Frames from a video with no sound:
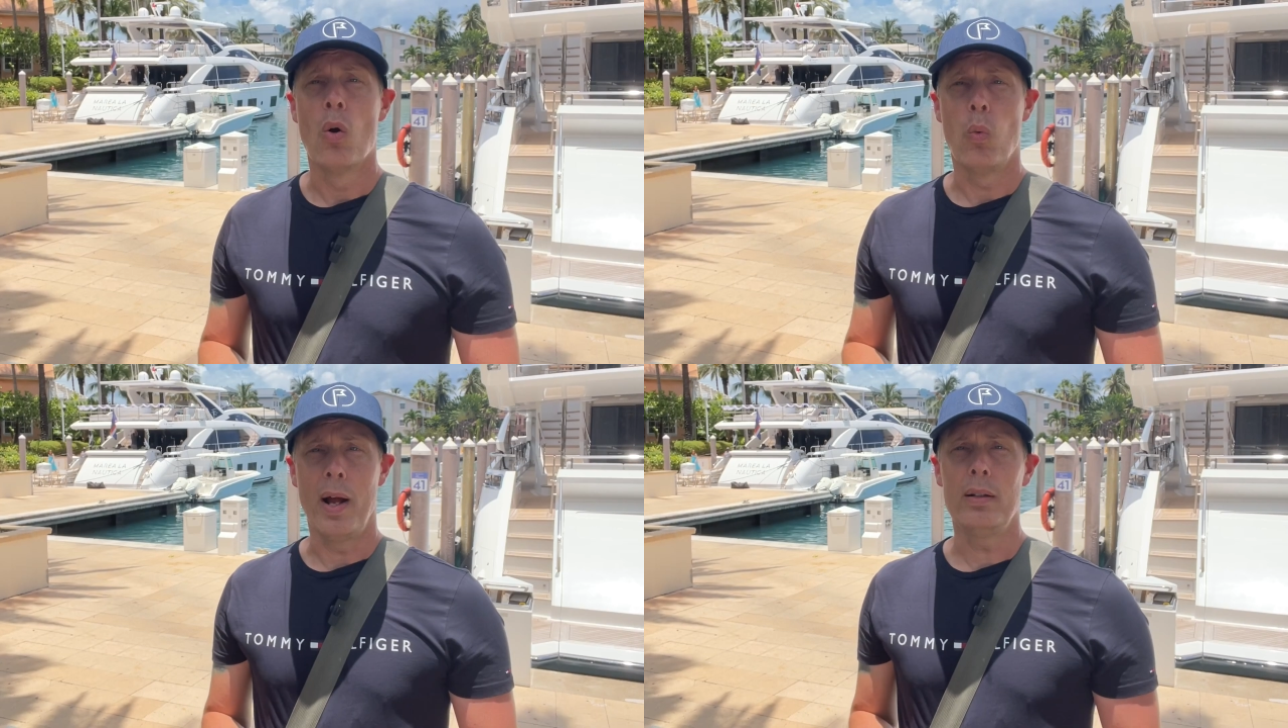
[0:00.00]

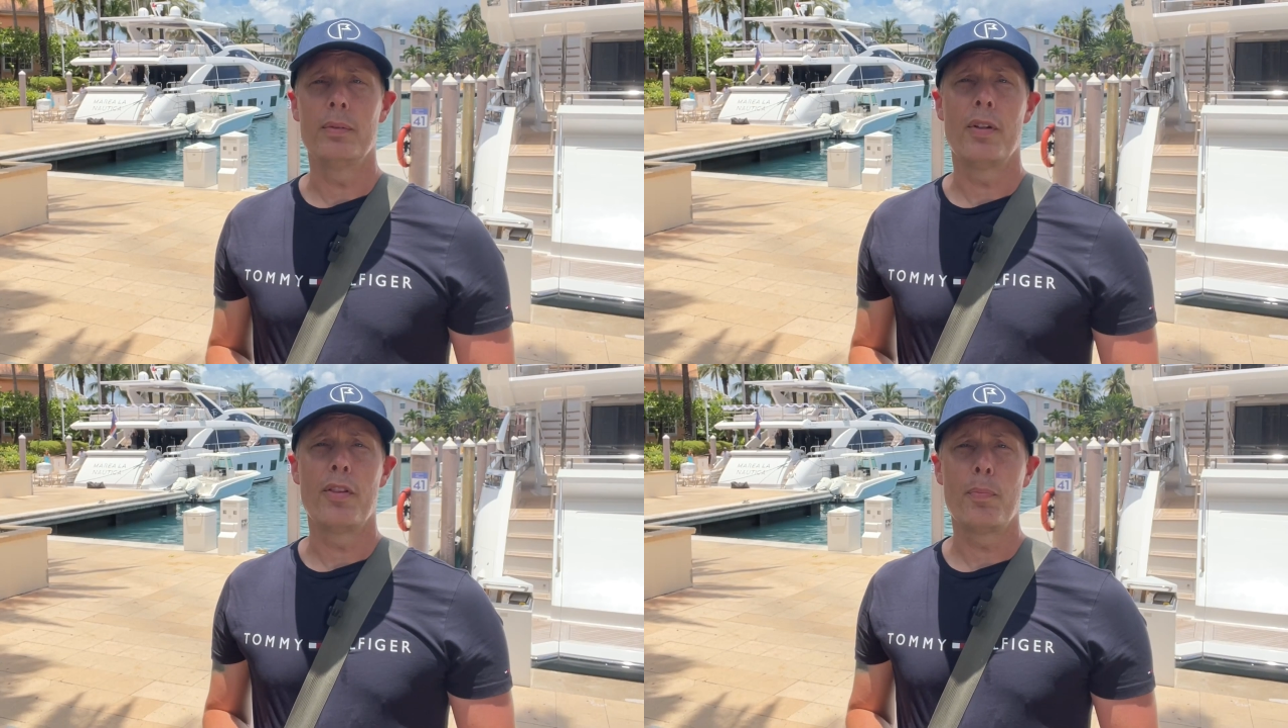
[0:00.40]

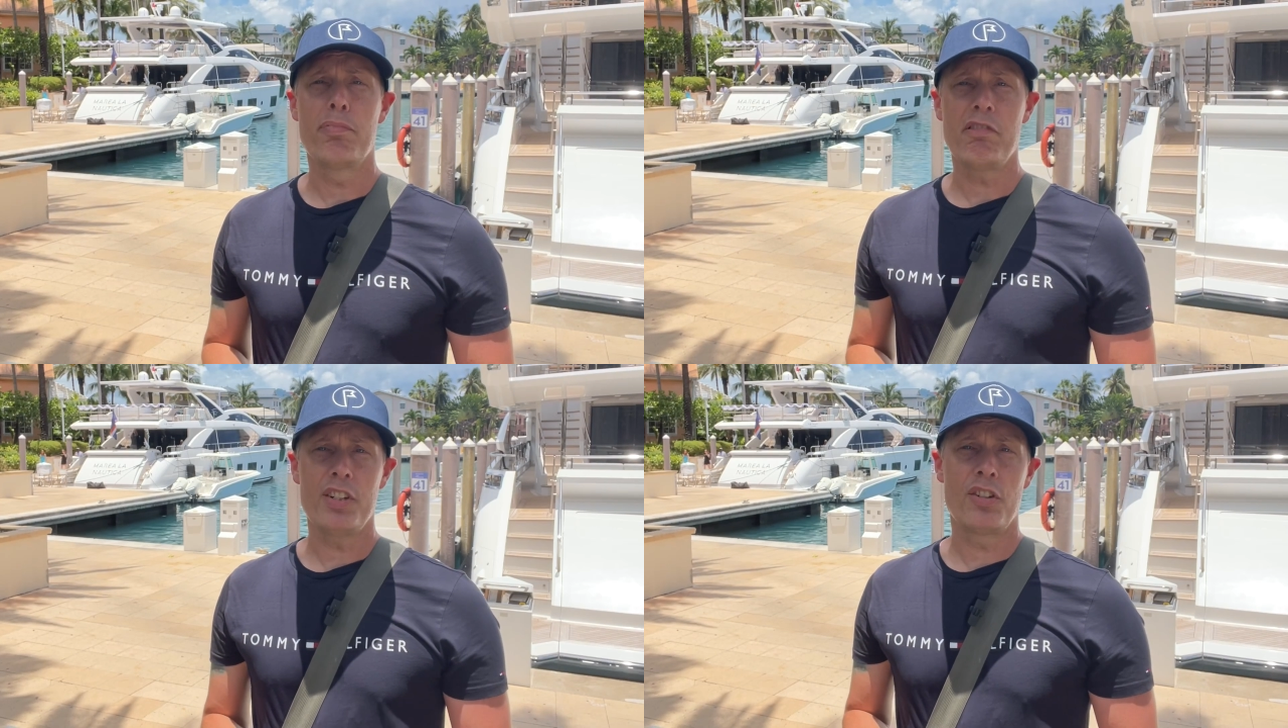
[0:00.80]
Well, the
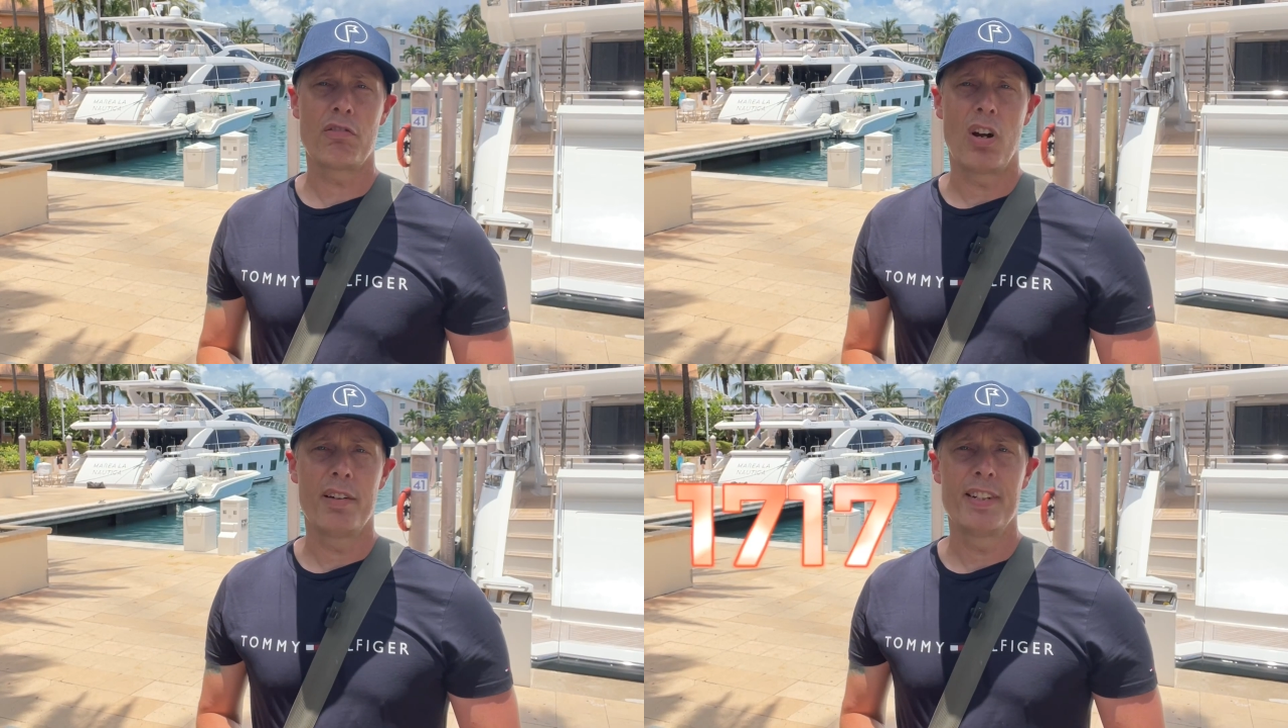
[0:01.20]
British
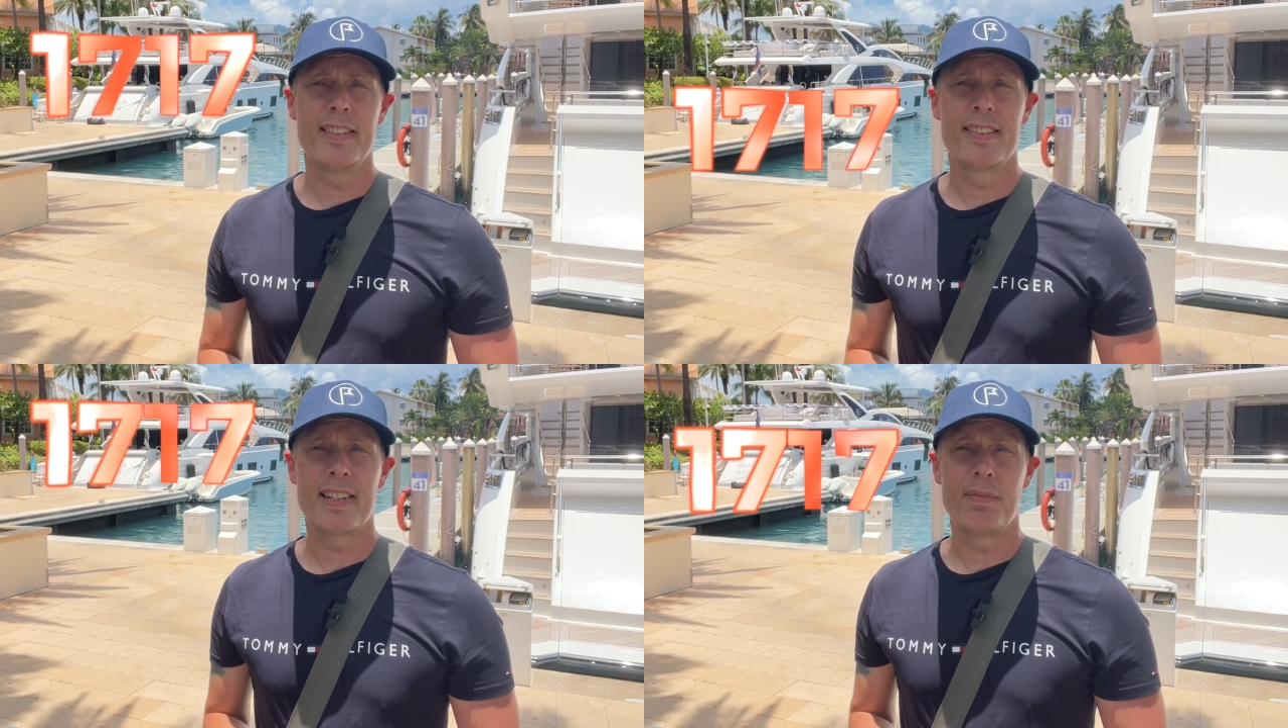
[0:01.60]
arrived
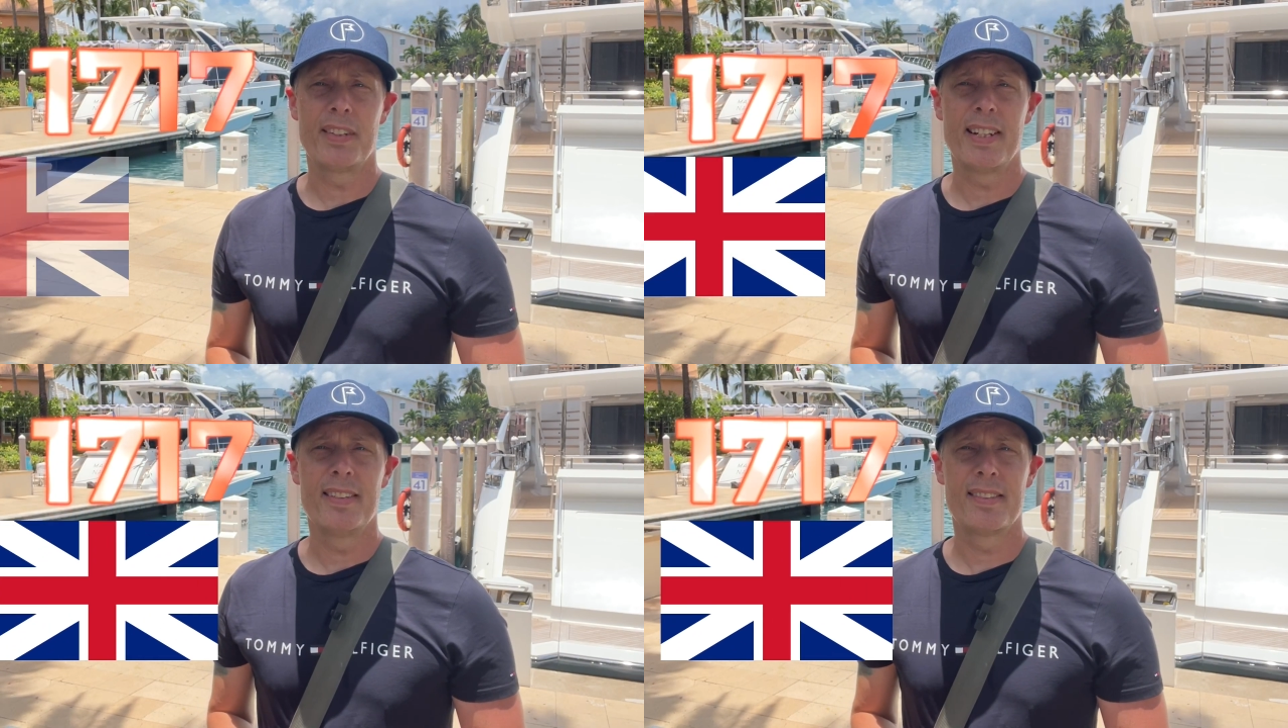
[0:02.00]
in
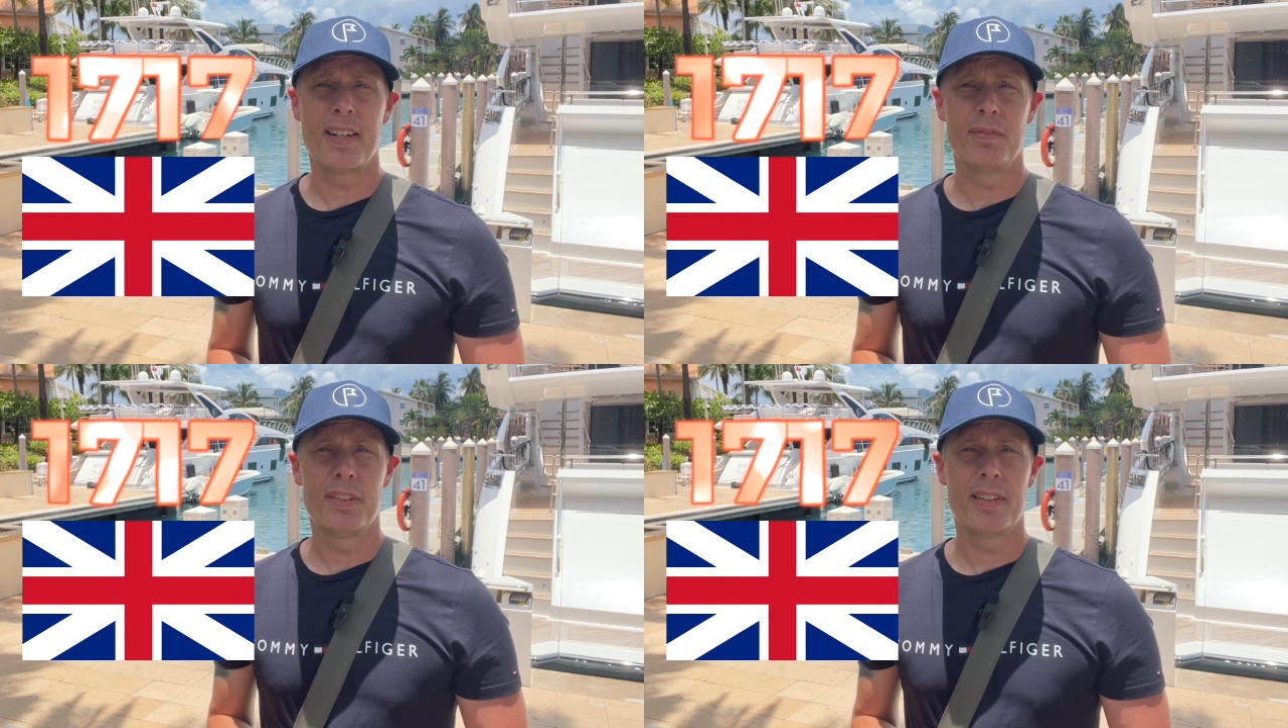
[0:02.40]

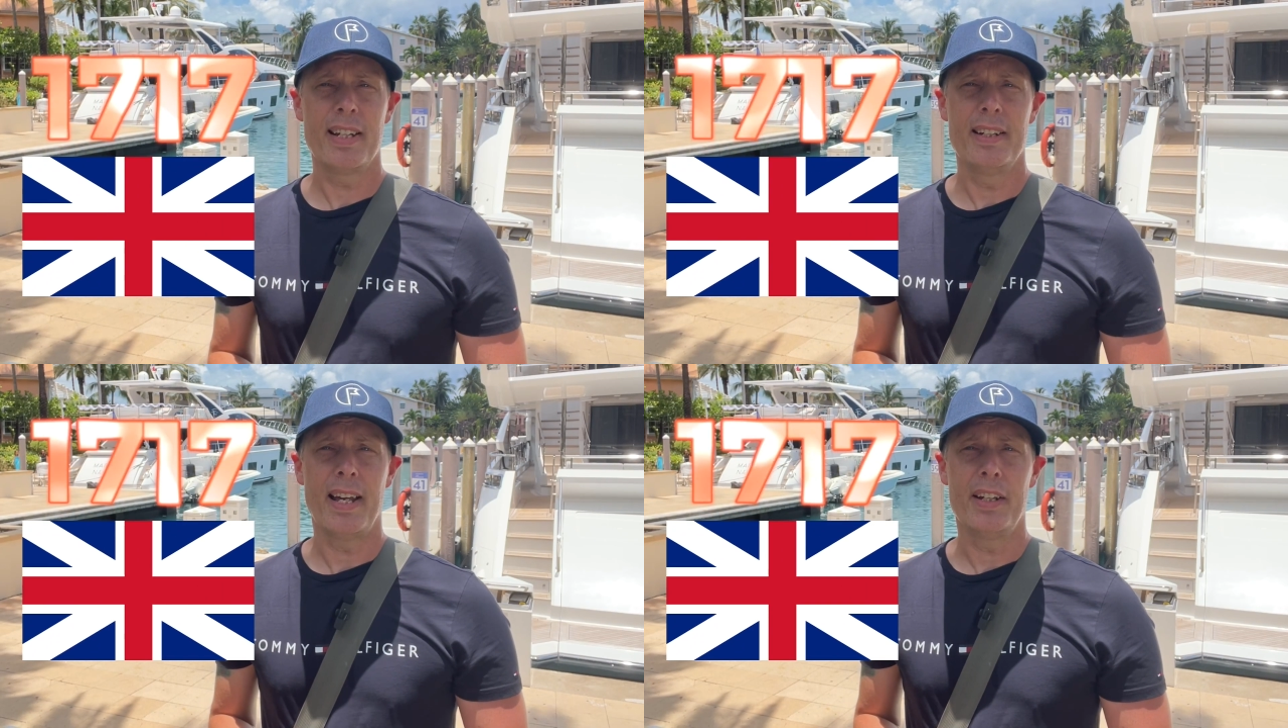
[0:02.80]

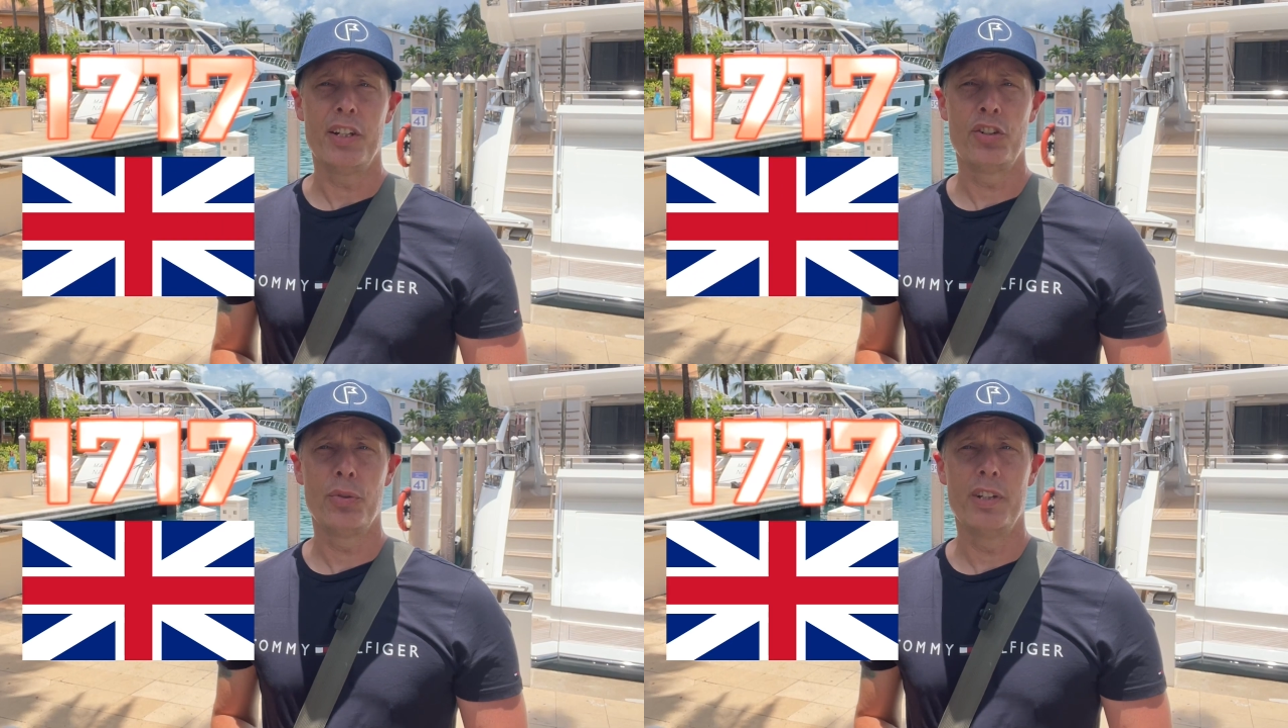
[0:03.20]
1717 and
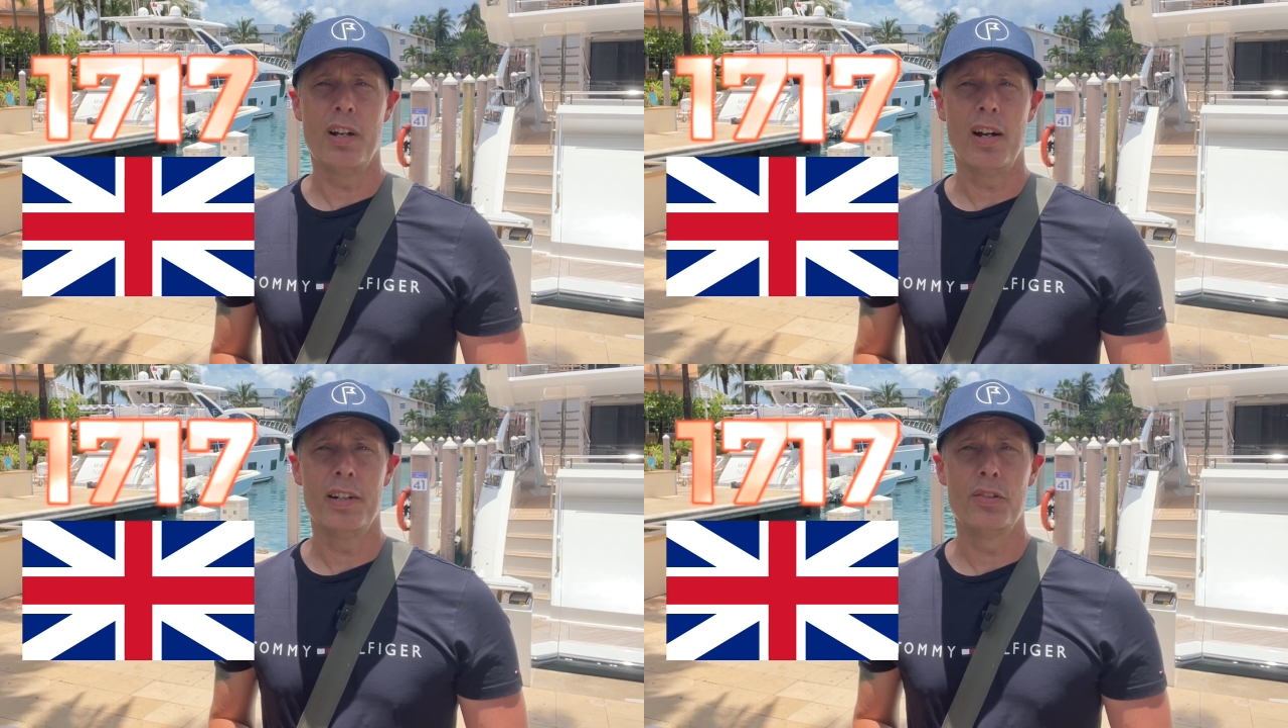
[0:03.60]
issued
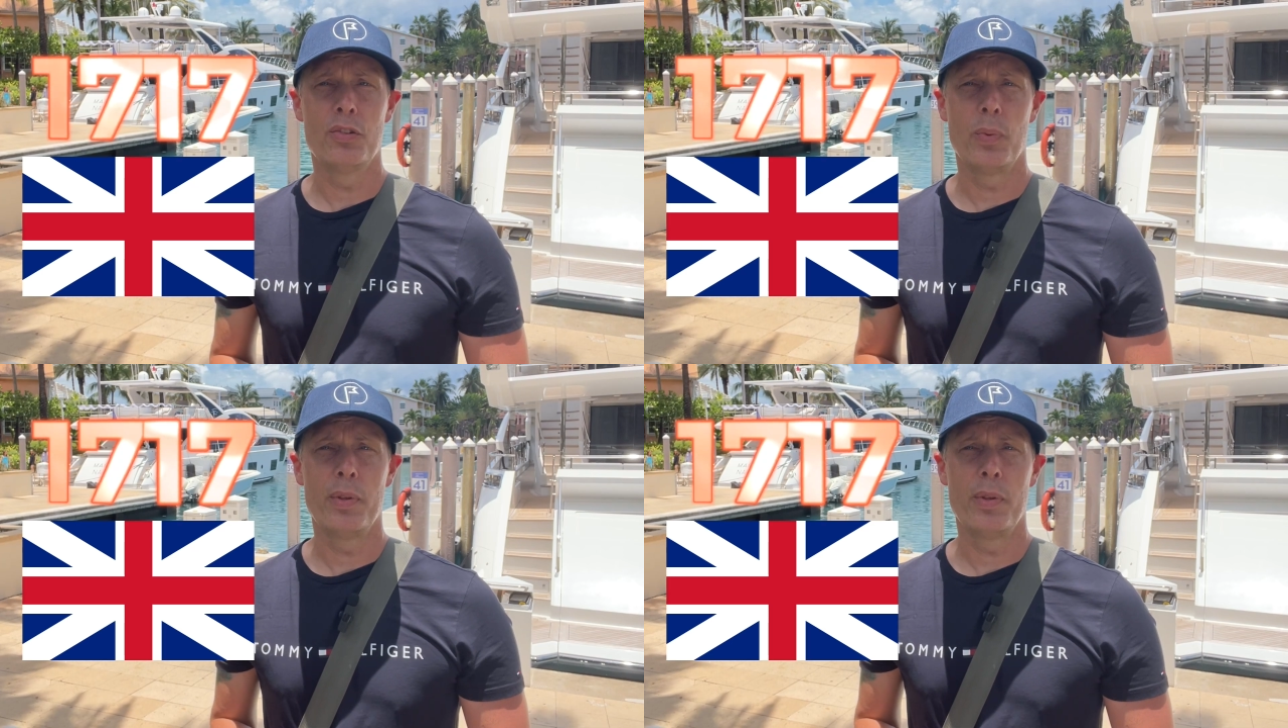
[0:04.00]
the islands